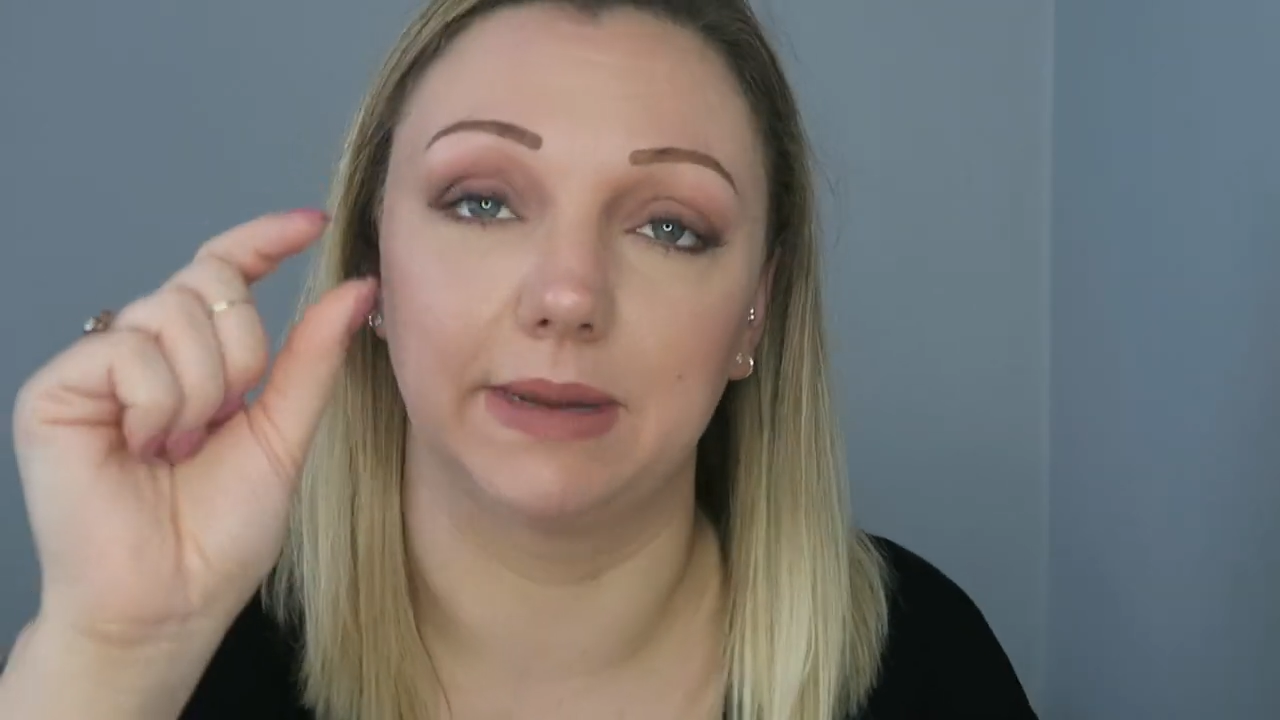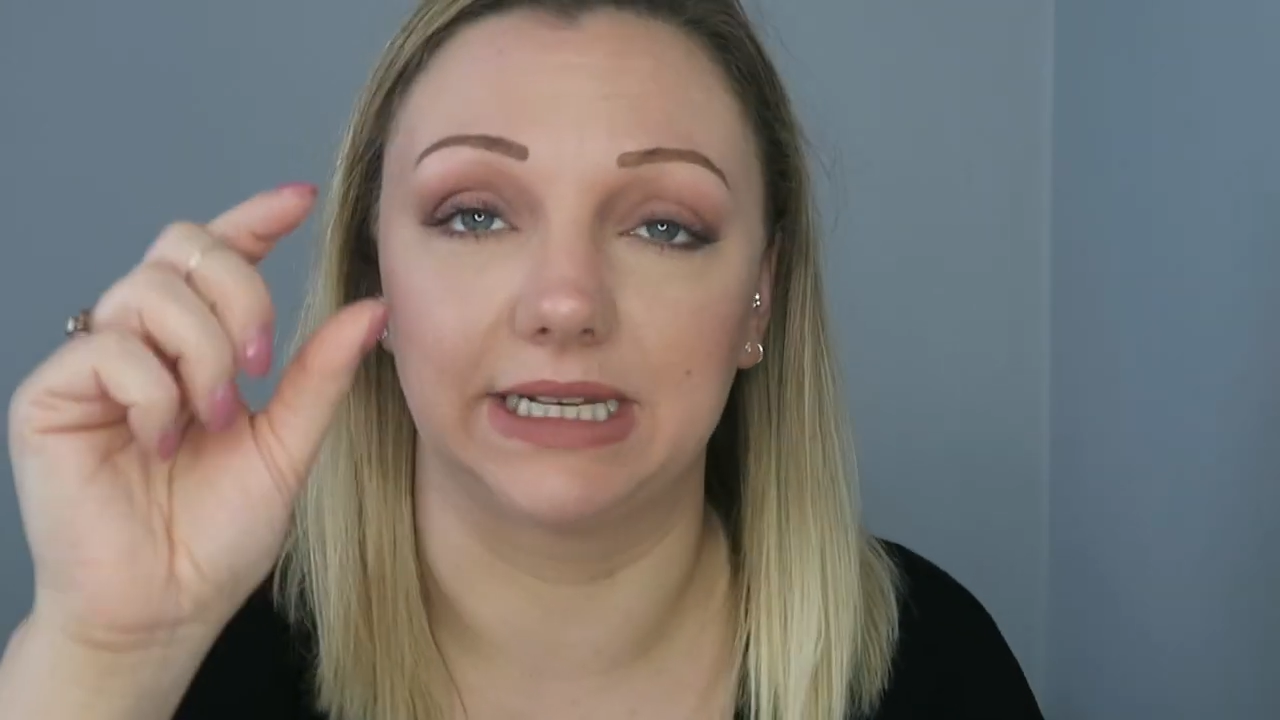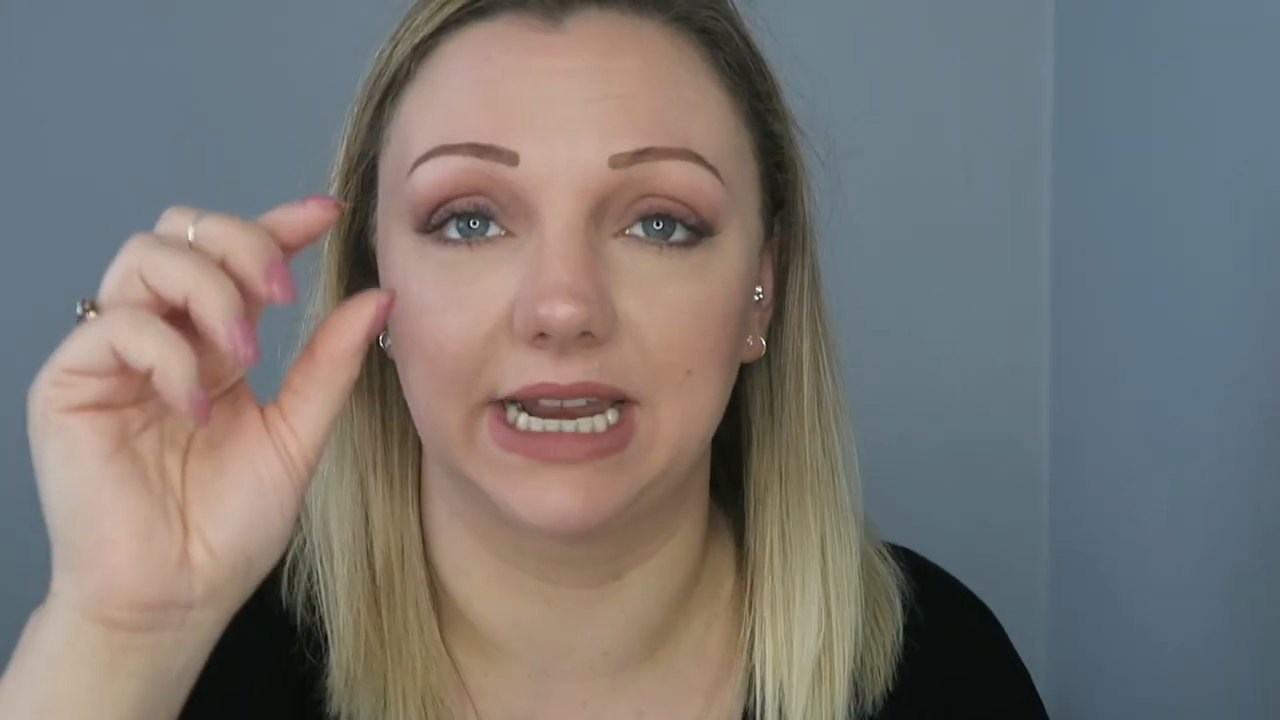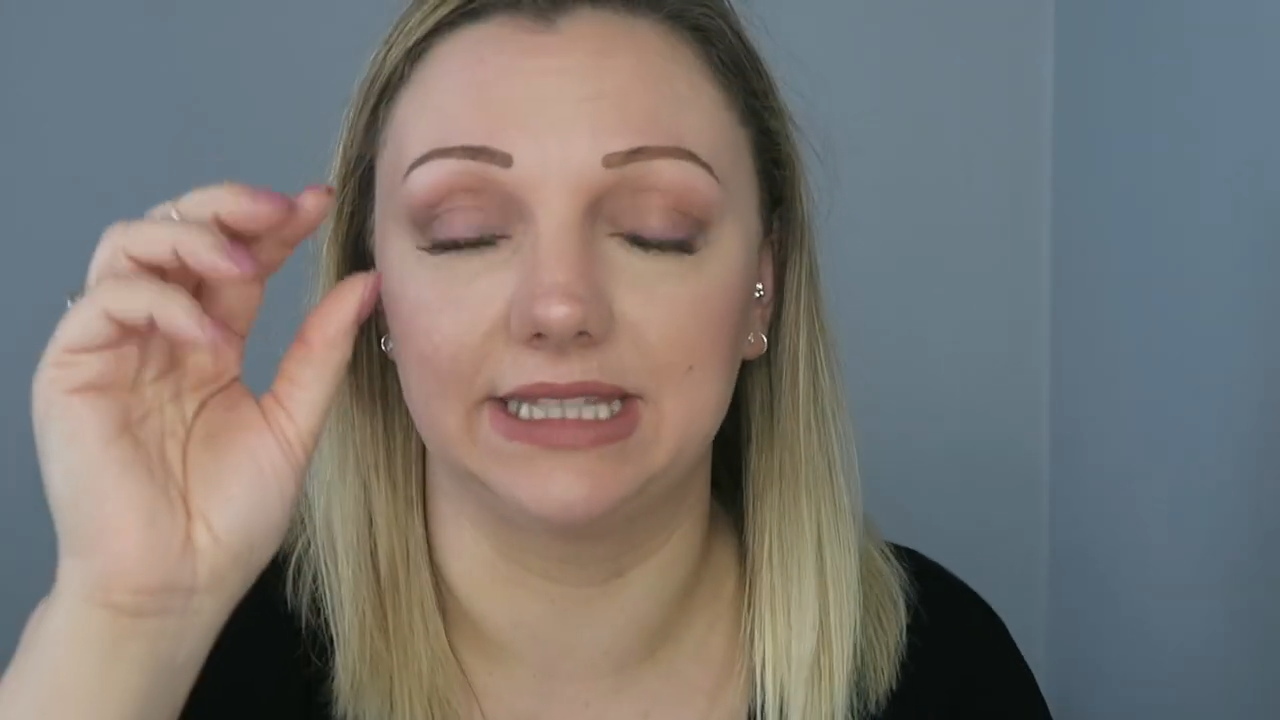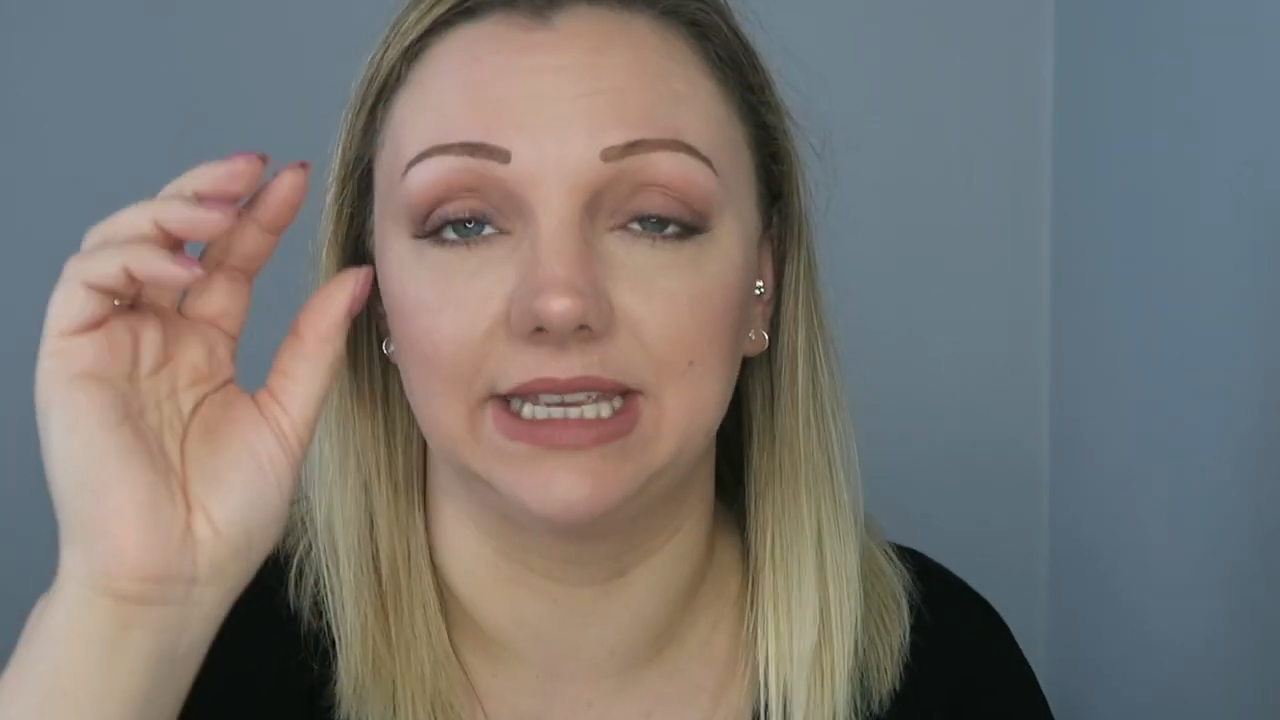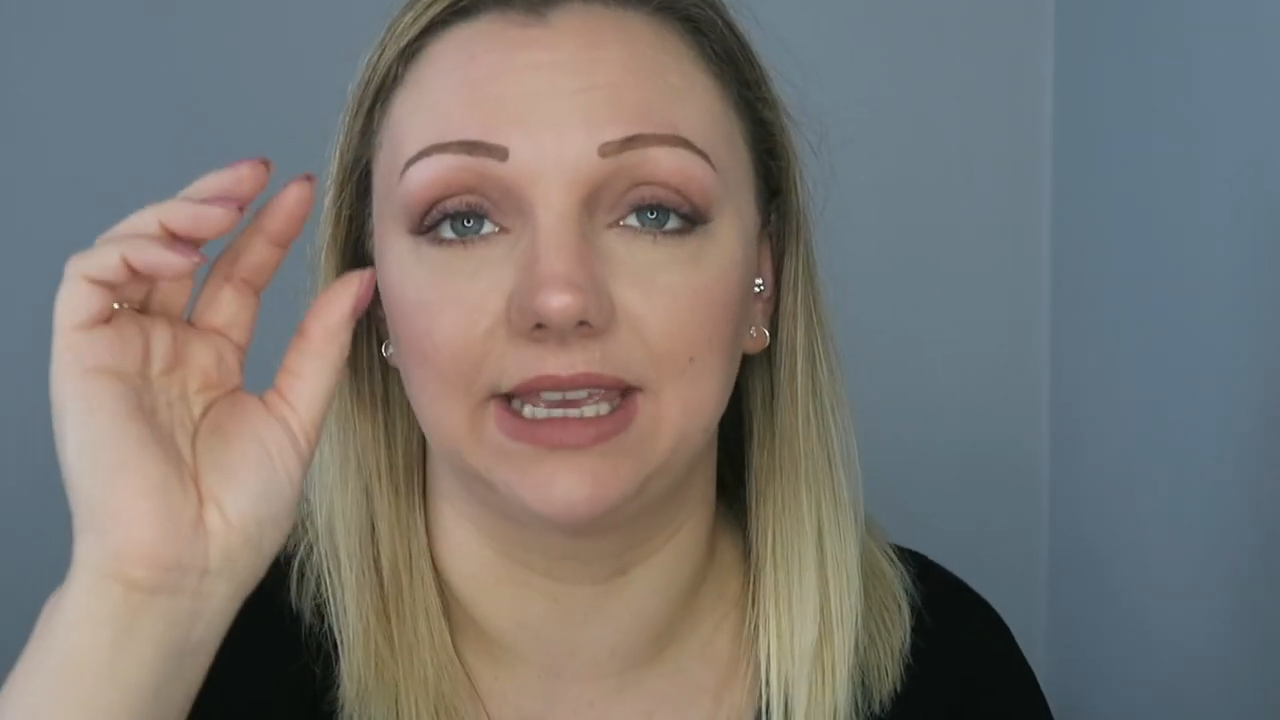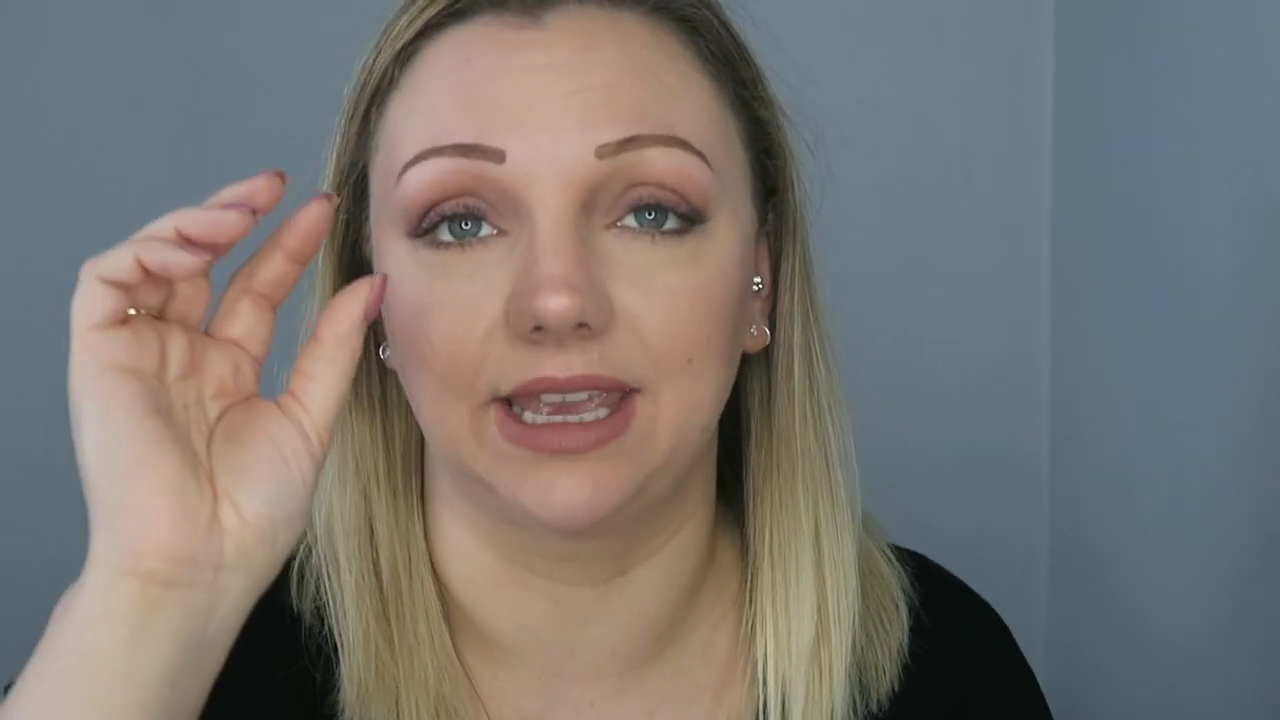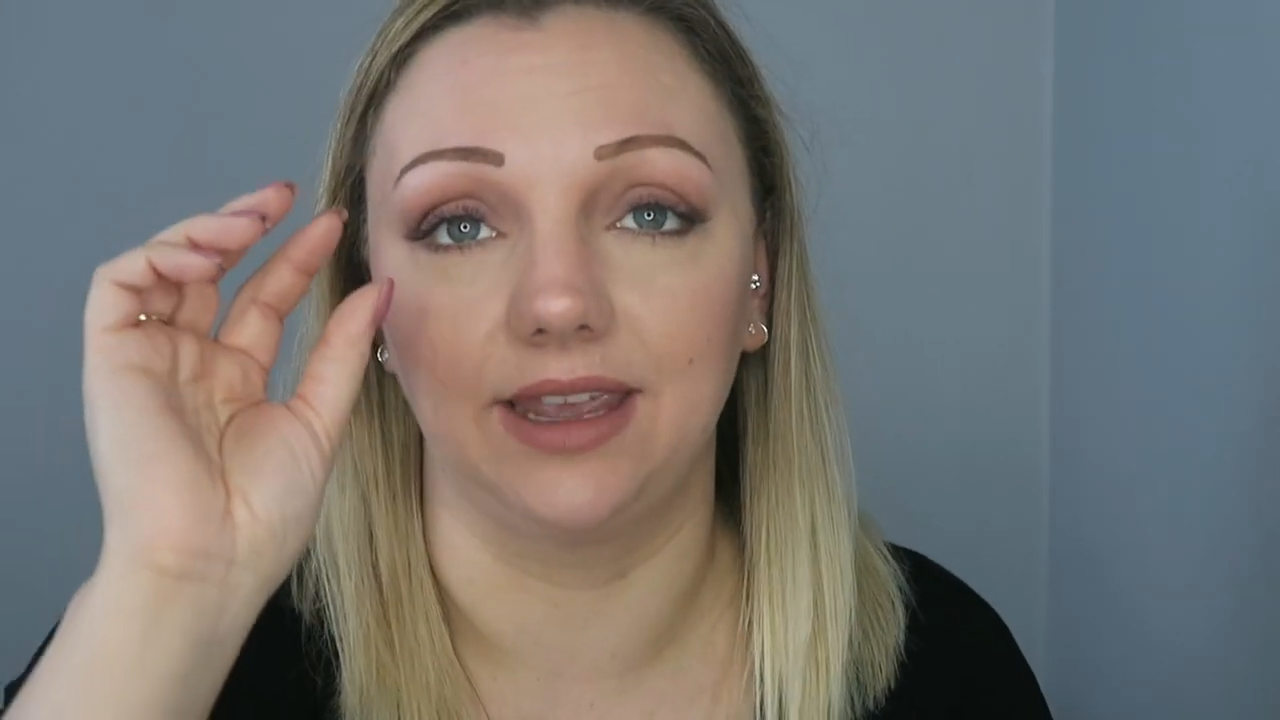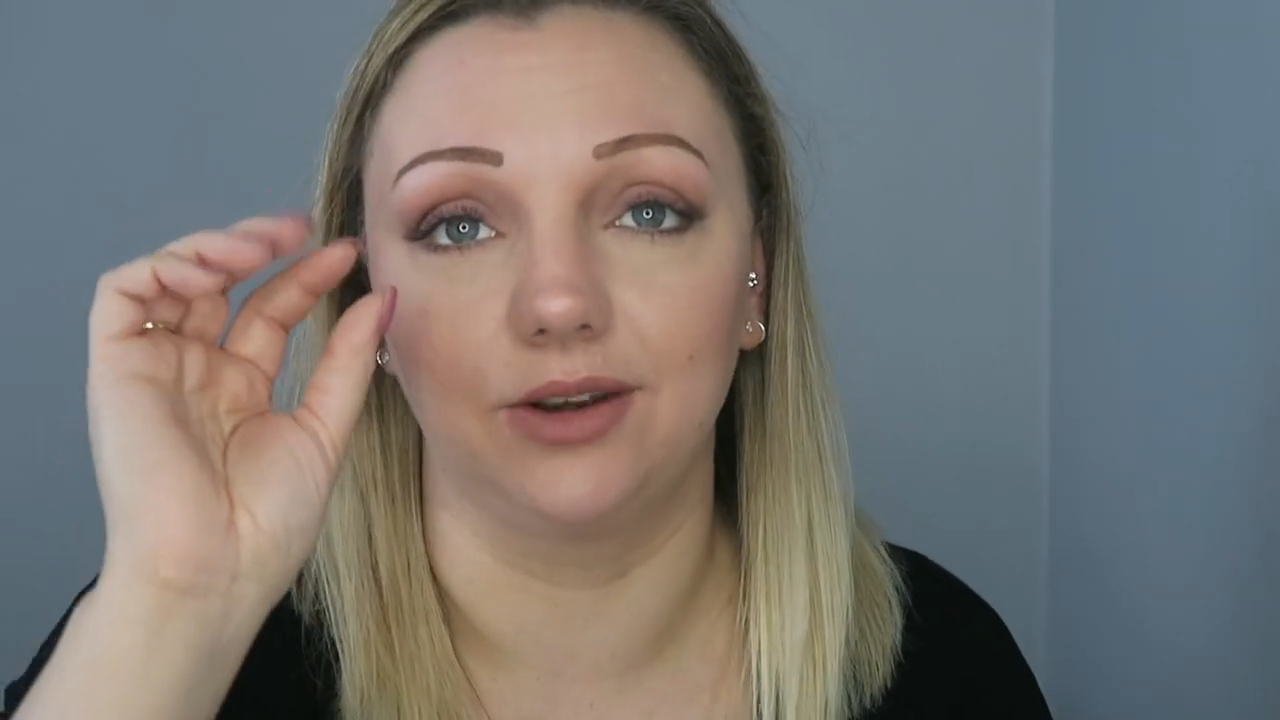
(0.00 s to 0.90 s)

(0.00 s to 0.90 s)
magnetic,